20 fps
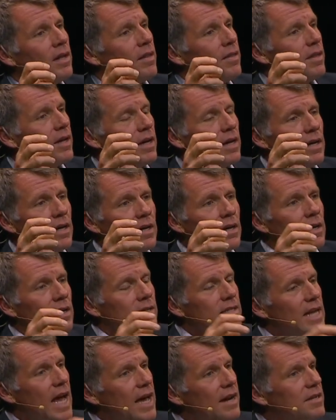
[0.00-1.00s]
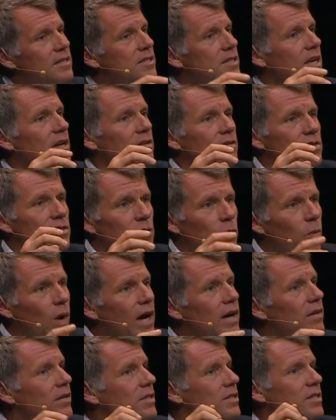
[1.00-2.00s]
the data centers, the
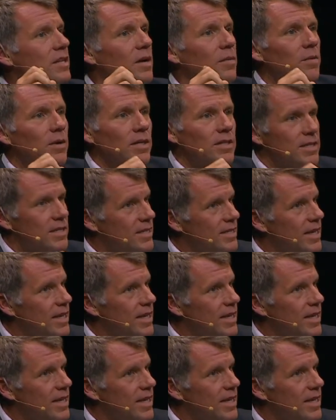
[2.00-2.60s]
wireless networks, the